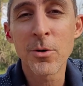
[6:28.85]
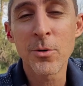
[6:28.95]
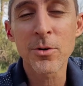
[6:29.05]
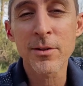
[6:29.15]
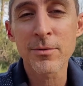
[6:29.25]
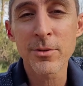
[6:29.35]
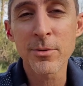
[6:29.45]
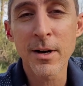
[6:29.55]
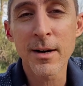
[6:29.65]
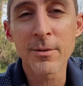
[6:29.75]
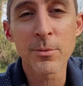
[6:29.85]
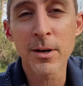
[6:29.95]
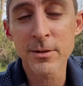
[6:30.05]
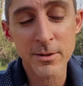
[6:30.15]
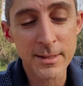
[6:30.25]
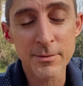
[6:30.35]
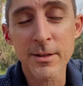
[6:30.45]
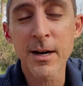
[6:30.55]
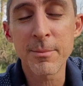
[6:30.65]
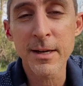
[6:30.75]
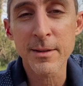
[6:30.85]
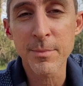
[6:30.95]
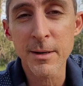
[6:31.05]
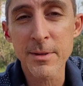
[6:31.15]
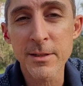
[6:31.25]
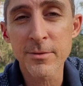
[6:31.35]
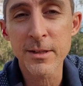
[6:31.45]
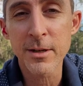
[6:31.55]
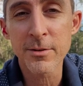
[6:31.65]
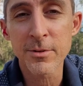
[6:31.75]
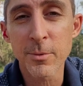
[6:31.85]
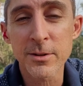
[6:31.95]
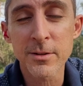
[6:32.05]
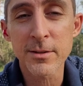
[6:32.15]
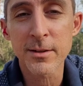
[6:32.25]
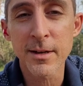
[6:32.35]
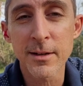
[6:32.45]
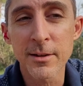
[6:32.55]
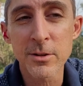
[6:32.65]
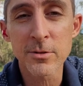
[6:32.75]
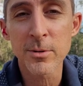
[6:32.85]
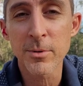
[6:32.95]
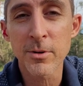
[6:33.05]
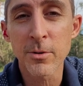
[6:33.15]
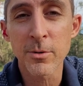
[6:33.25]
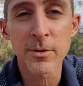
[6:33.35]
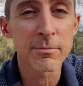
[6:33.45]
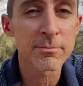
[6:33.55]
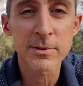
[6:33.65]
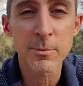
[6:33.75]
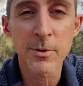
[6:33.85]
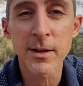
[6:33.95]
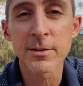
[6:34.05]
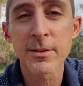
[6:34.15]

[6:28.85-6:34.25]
or if you want, you can leave a comment at the bottom of this video if you're watching this on YouTube or somewhere else.